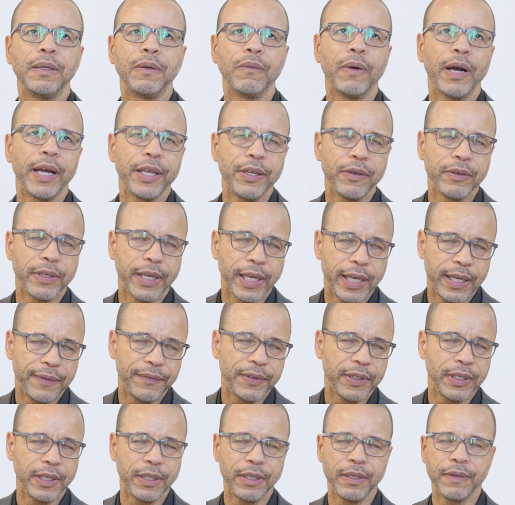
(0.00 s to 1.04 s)
why you gave
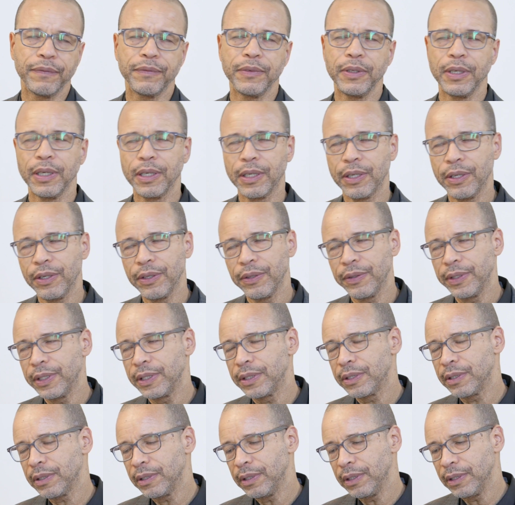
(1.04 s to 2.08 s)
the gift, to
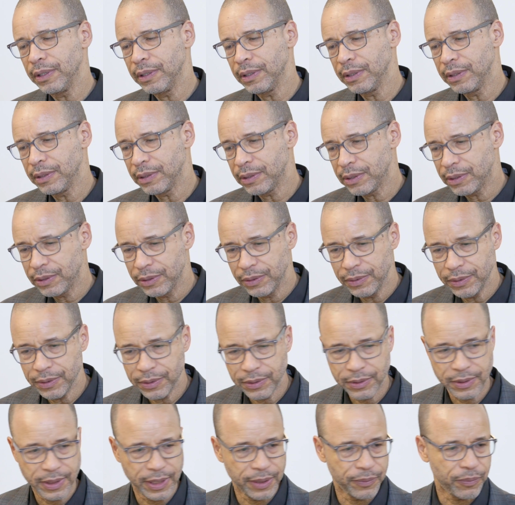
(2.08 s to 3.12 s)
encourage the
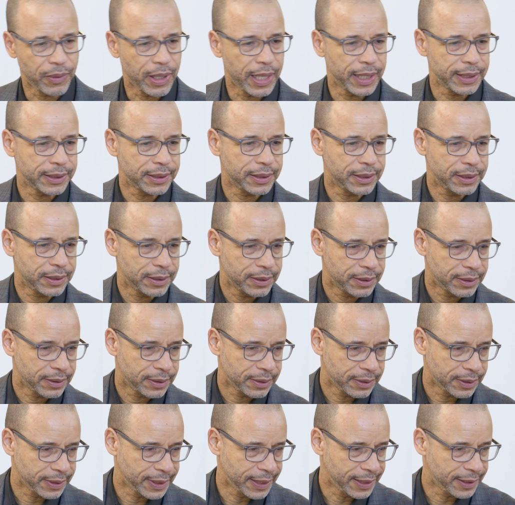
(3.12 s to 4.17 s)
students. They watch
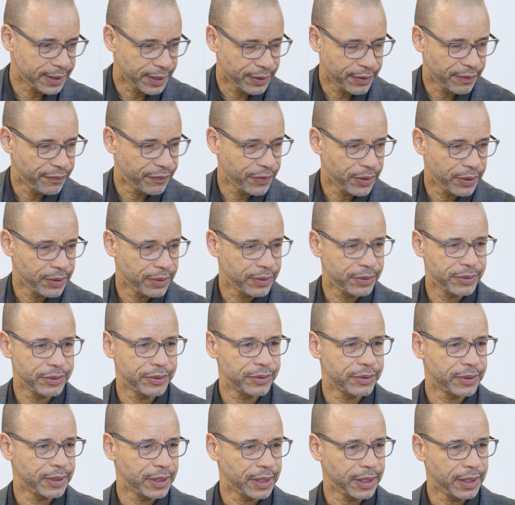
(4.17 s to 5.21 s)
these
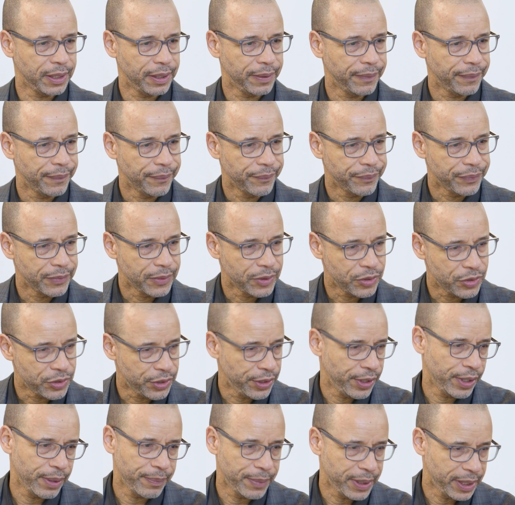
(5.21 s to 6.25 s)
interviews, they
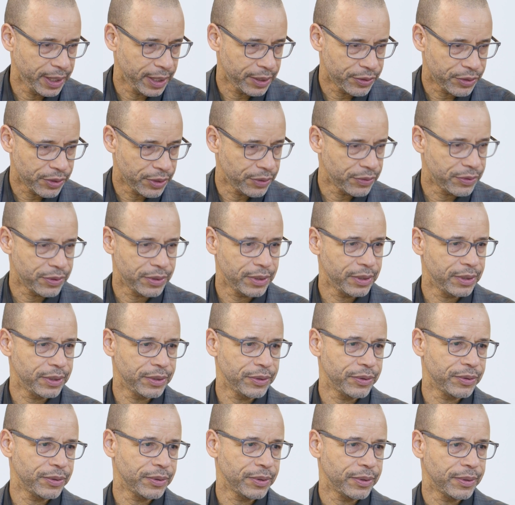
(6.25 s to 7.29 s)
share them in their
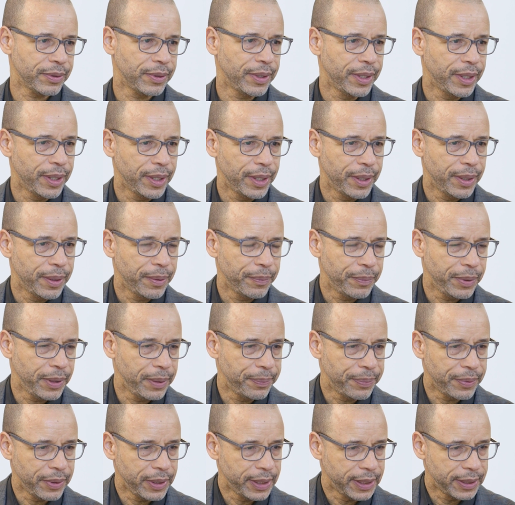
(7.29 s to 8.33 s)
churches.
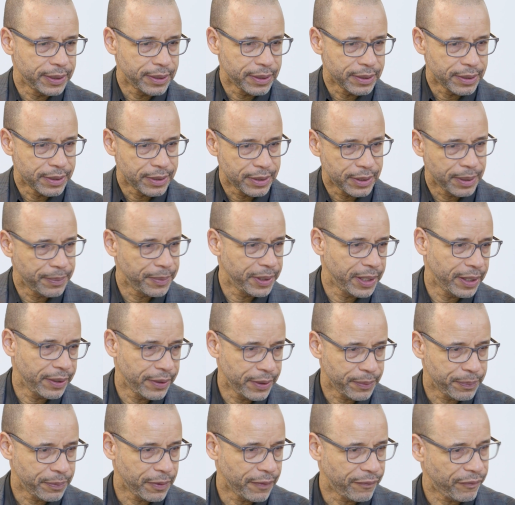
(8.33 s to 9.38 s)
People in
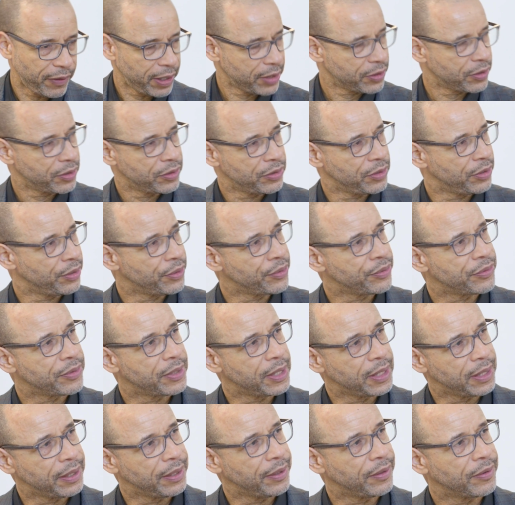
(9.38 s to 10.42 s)
seminary, professors use
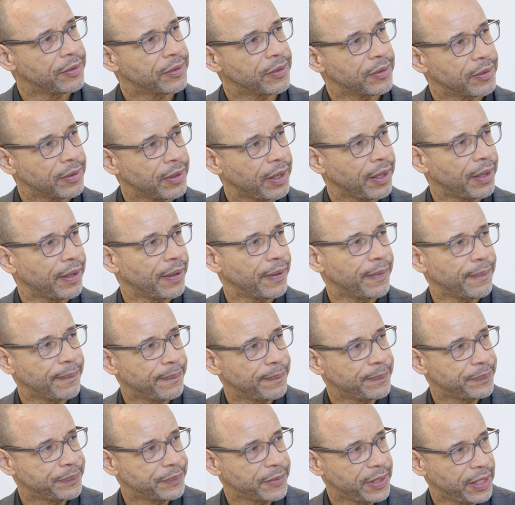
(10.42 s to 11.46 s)
these
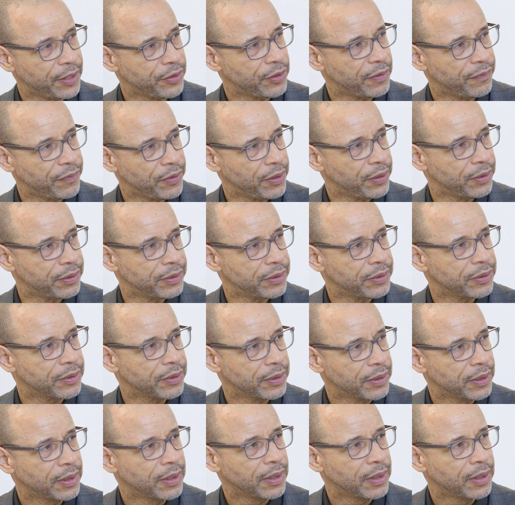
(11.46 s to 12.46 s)
interviews.